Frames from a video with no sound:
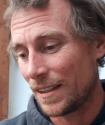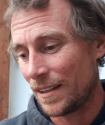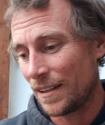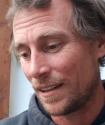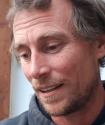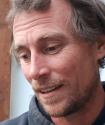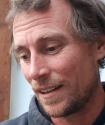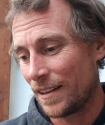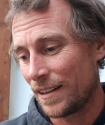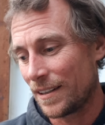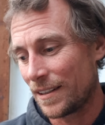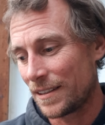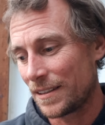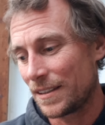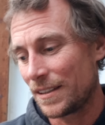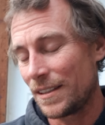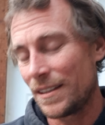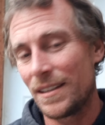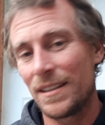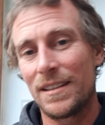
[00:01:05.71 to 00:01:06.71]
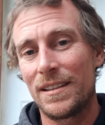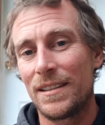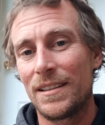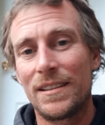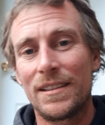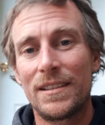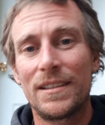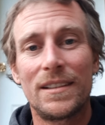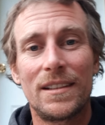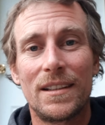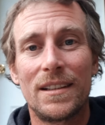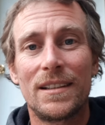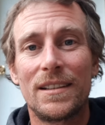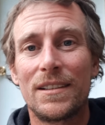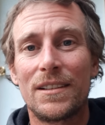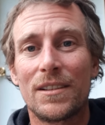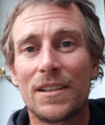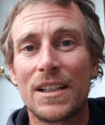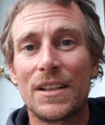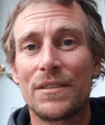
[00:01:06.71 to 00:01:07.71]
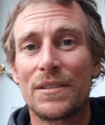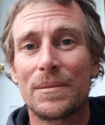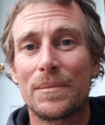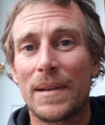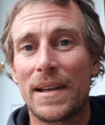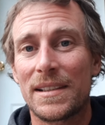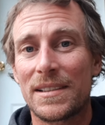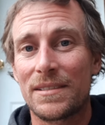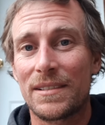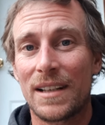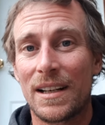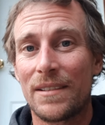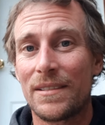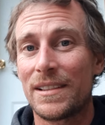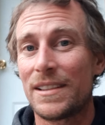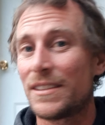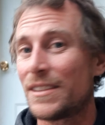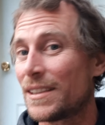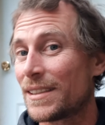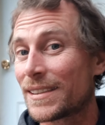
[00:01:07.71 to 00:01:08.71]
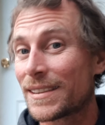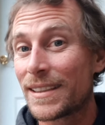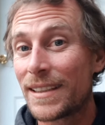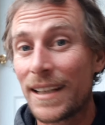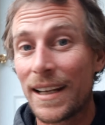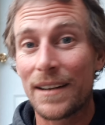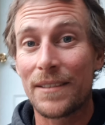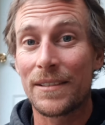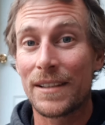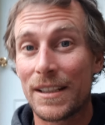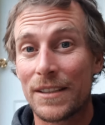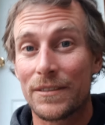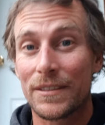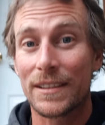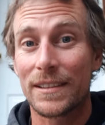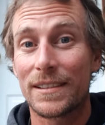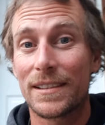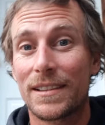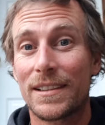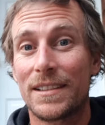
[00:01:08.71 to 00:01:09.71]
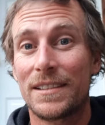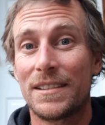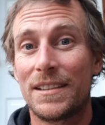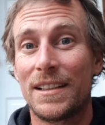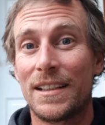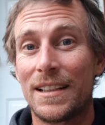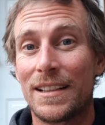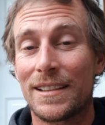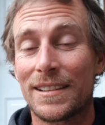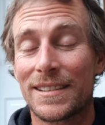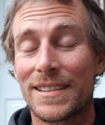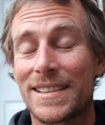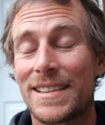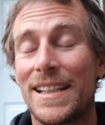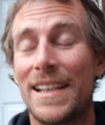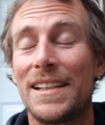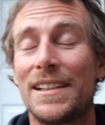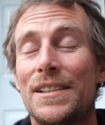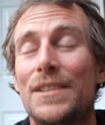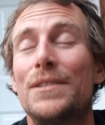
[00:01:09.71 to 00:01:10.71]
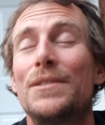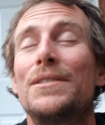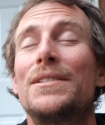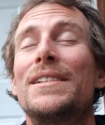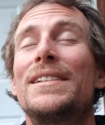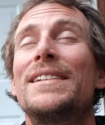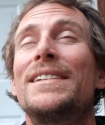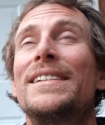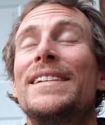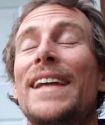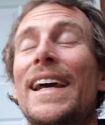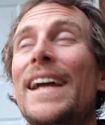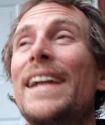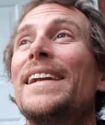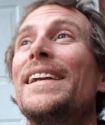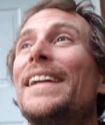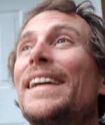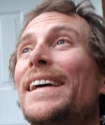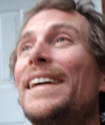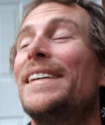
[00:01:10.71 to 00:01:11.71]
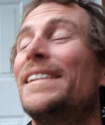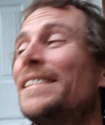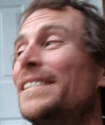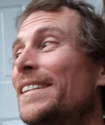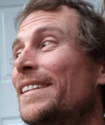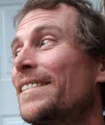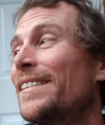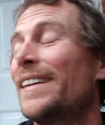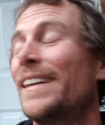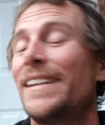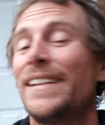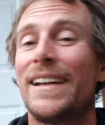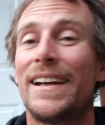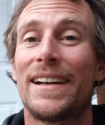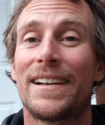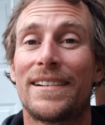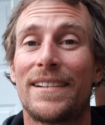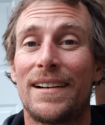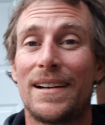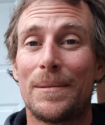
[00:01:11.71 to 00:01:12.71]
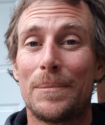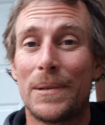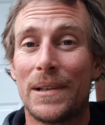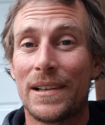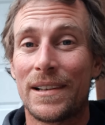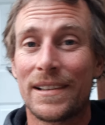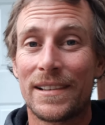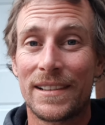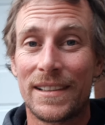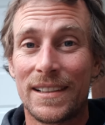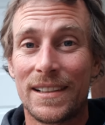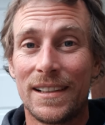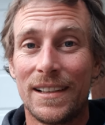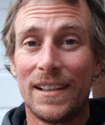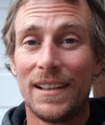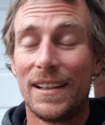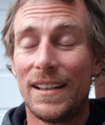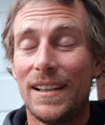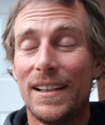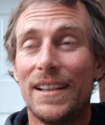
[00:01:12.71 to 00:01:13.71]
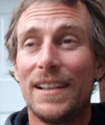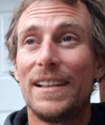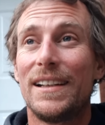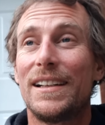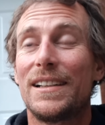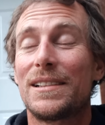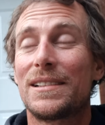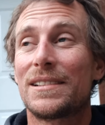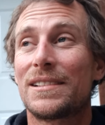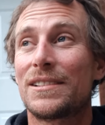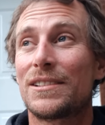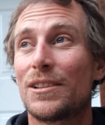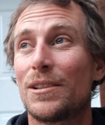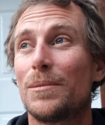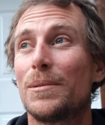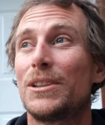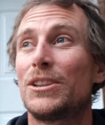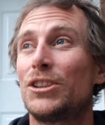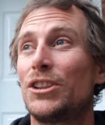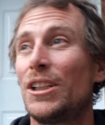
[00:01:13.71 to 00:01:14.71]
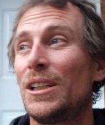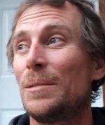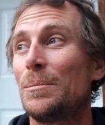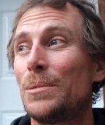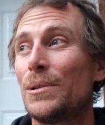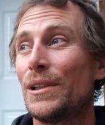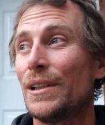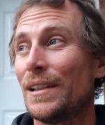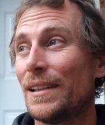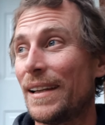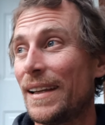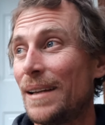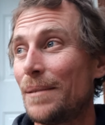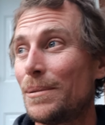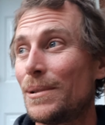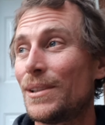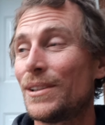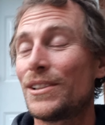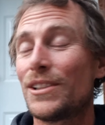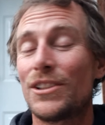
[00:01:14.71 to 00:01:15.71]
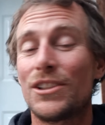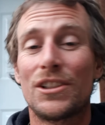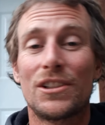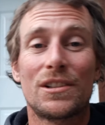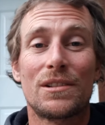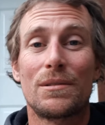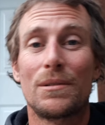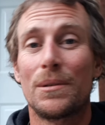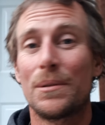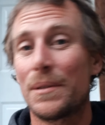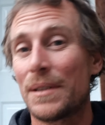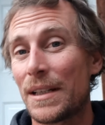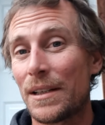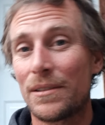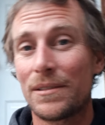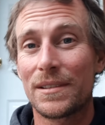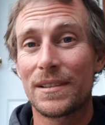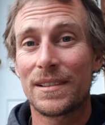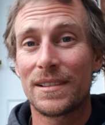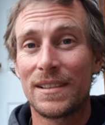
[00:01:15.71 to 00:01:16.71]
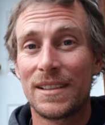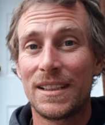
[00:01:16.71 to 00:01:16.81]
Uh, you, you don't even mess around with it. Just get rid of it. It'll take you 10 days to grind that crap out of there. It's so much cheaper in labor to just throw it out.